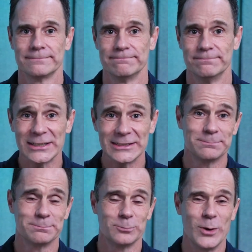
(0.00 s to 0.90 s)
But
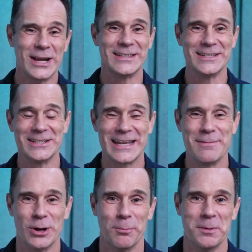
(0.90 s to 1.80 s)
we continue to
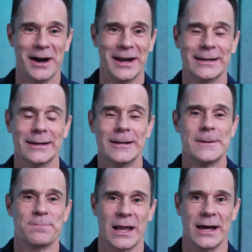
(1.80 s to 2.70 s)
keep an open mind
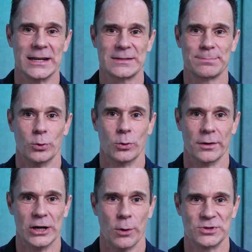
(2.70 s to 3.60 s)
and explore
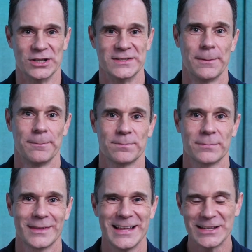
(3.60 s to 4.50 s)
the options.
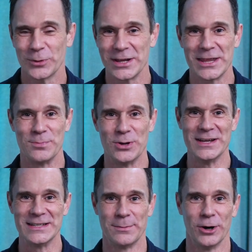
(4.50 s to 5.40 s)
That's one of the
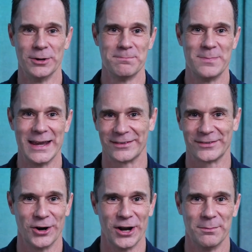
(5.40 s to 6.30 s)
beauties about being a
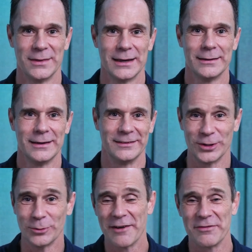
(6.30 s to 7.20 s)
startup. is you
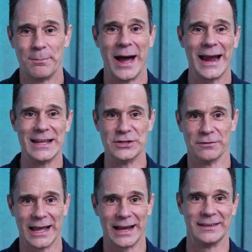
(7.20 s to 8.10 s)
don't have the baggage
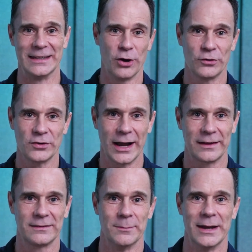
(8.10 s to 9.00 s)
of legacy
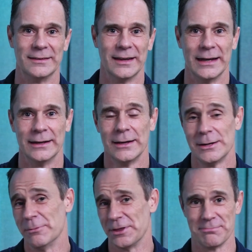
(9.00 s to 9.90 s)
contracts to maintain with